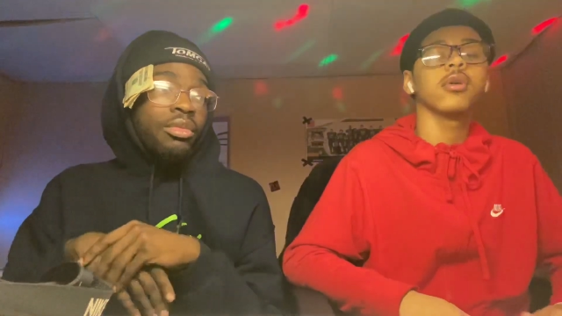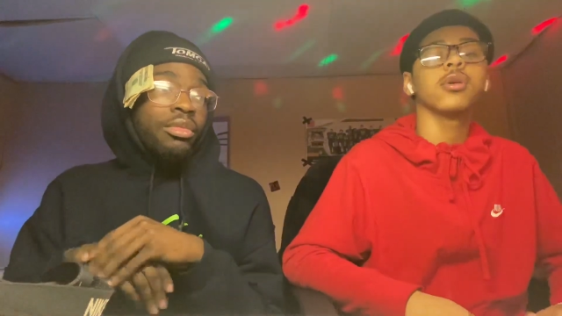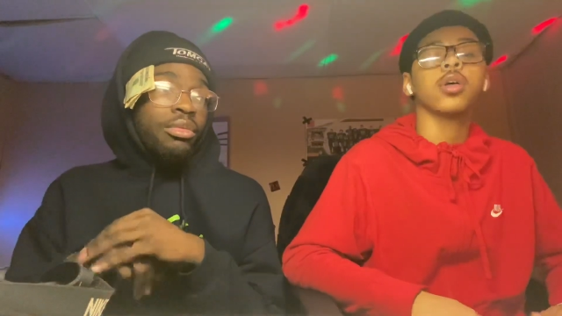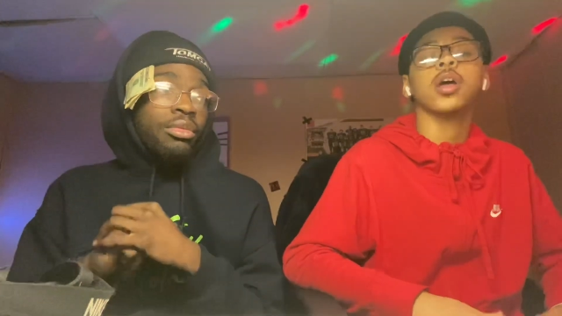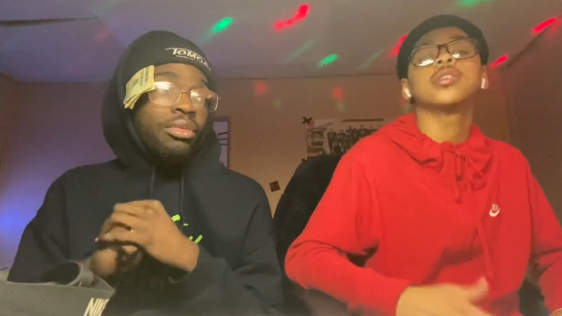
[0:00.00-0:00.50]

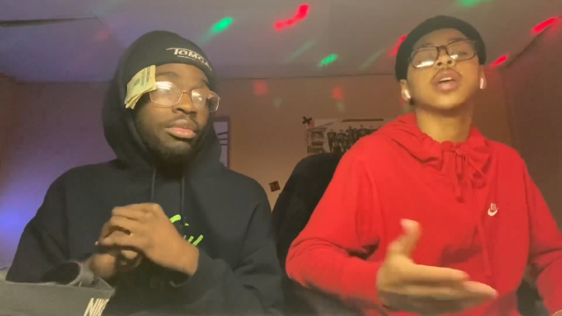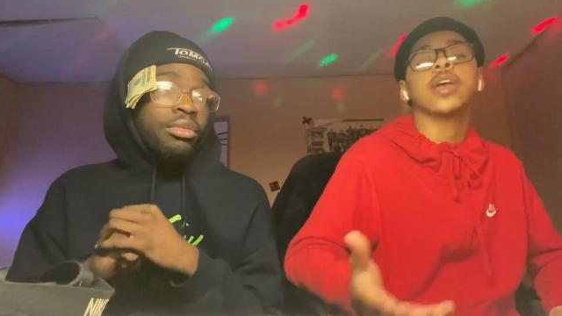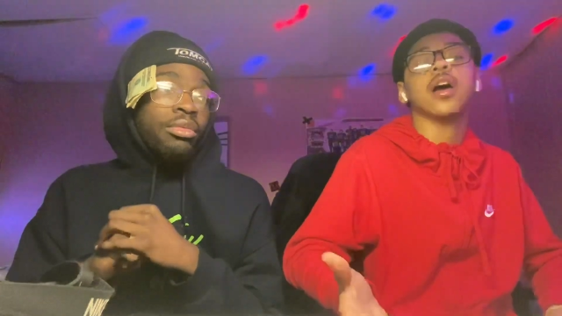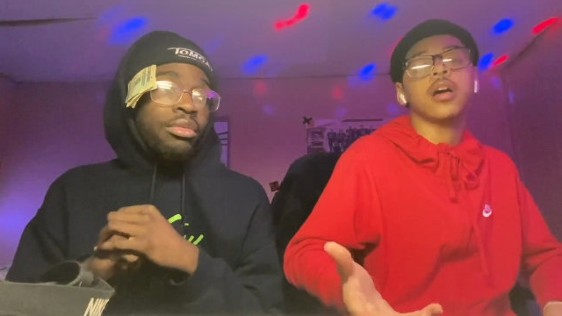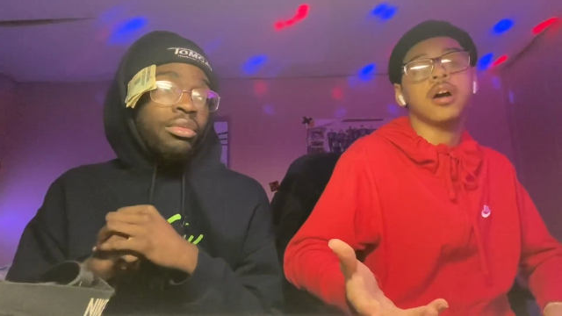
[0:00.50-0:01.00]
Speaker 1: y'all can take it
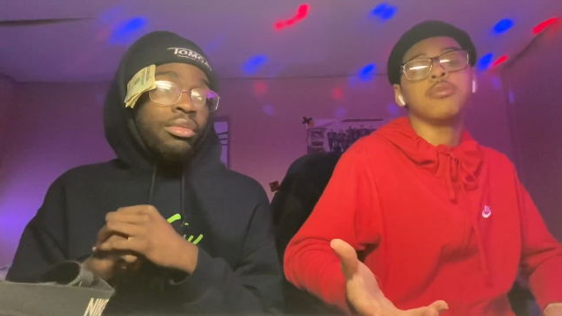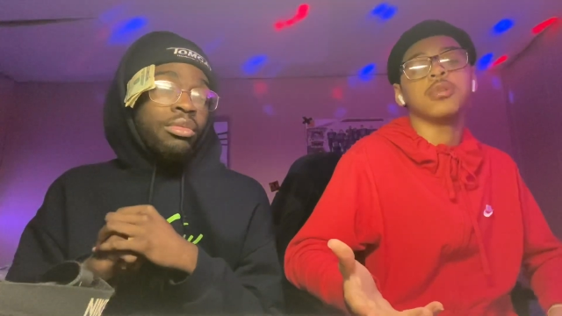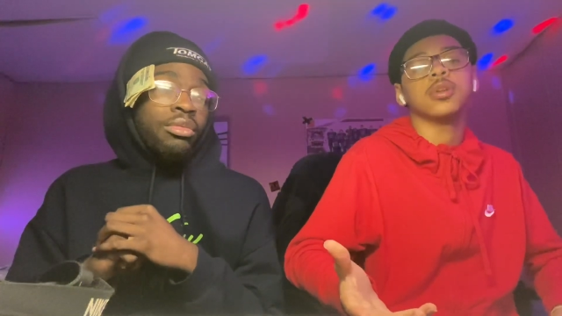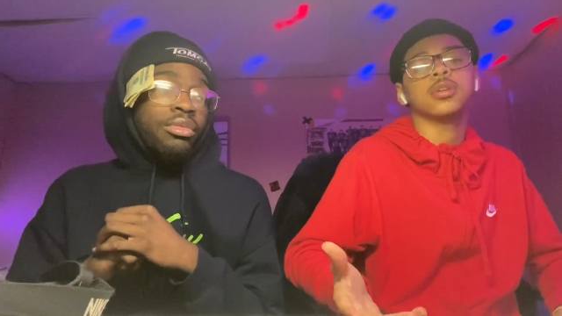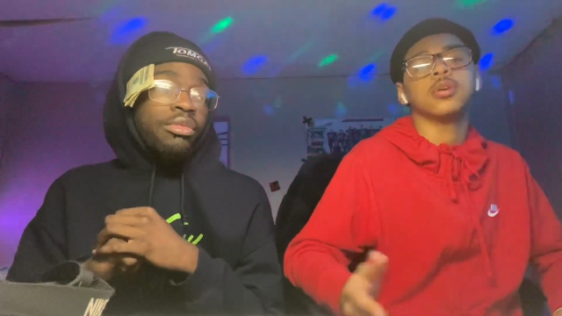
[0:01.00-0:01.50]
how y'all want it
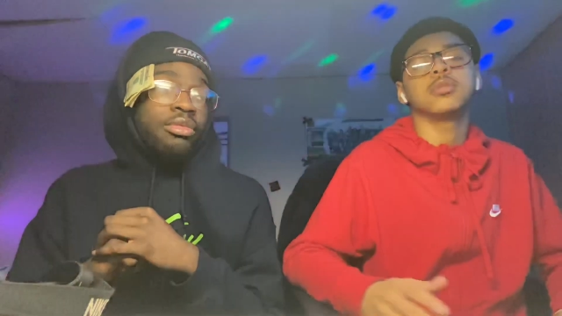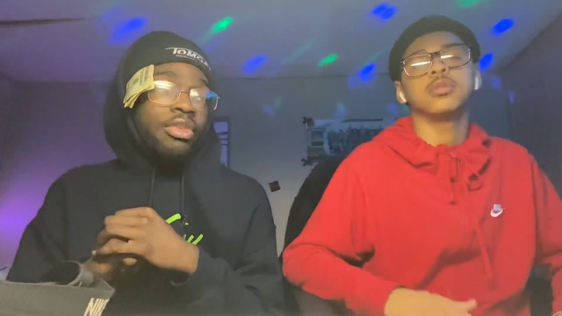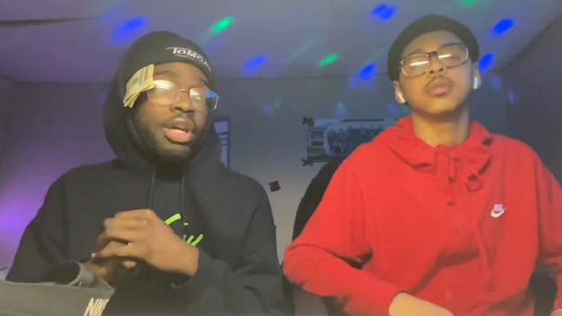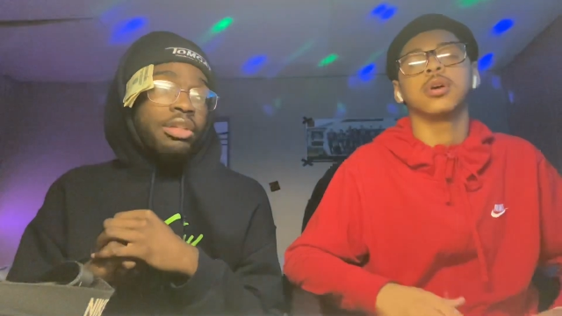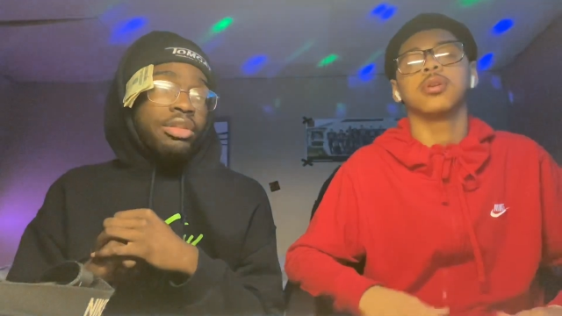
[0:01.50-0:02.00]
though, Facts. you
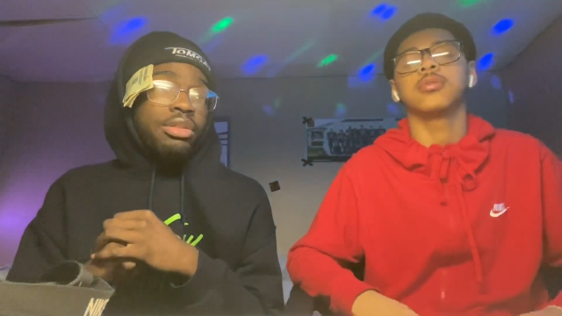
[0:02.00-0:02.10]
know.